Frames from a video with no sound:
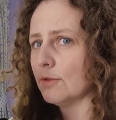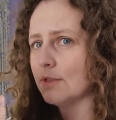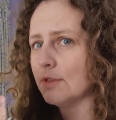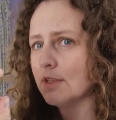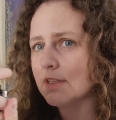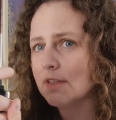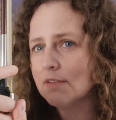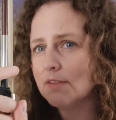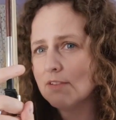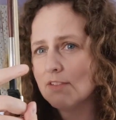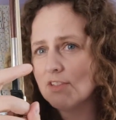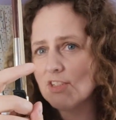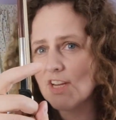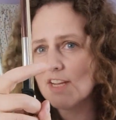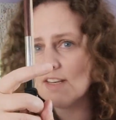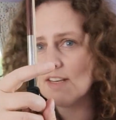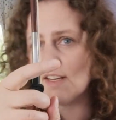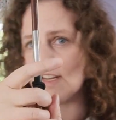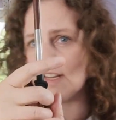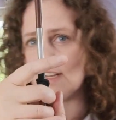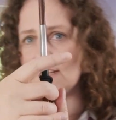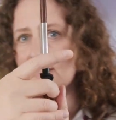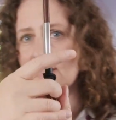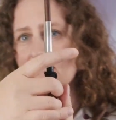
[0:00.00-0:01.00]

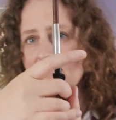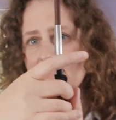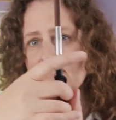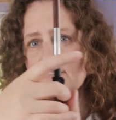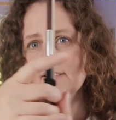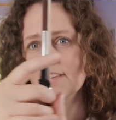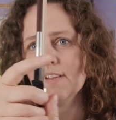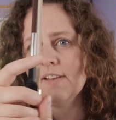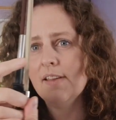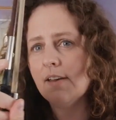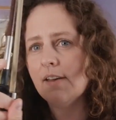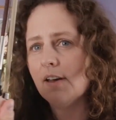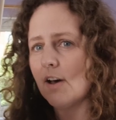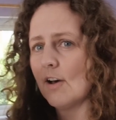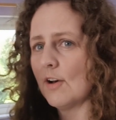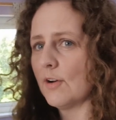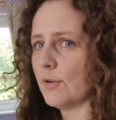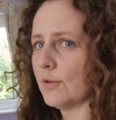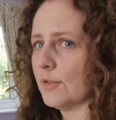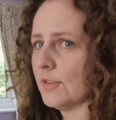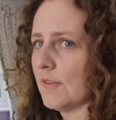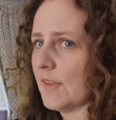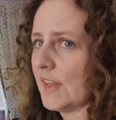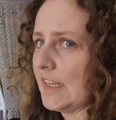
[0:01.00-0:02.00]
gently hold
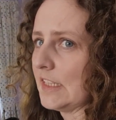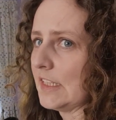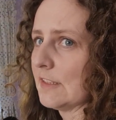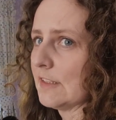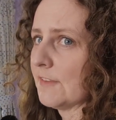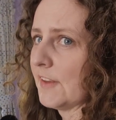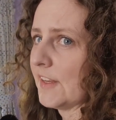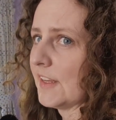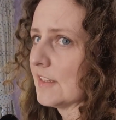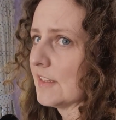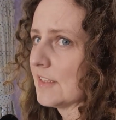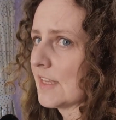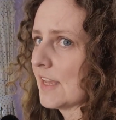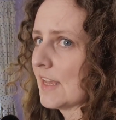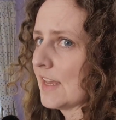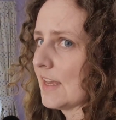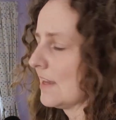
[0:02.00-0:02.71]
these fingers here